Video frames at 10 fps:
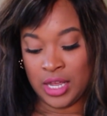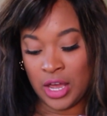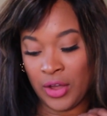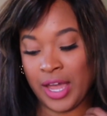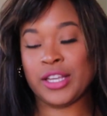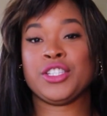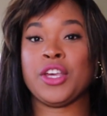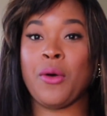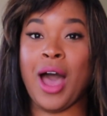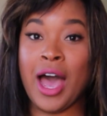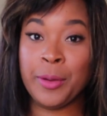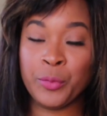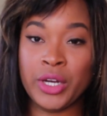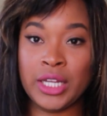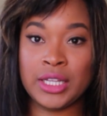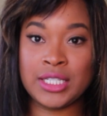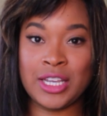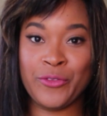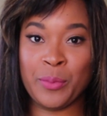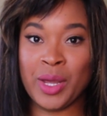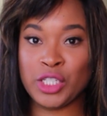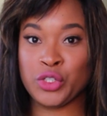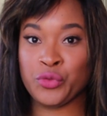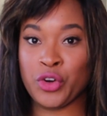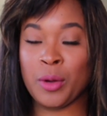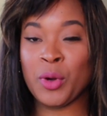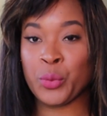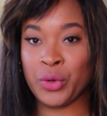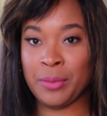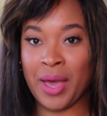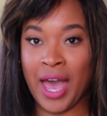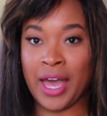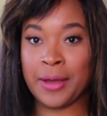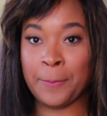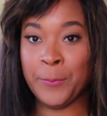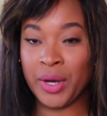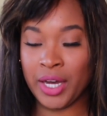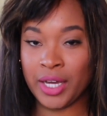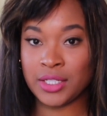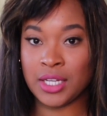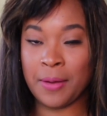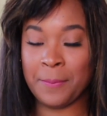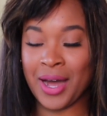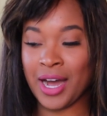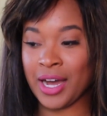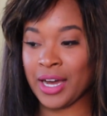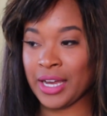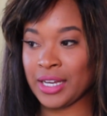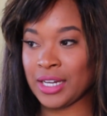Okay, so I'm reading this information from Rebag, but my,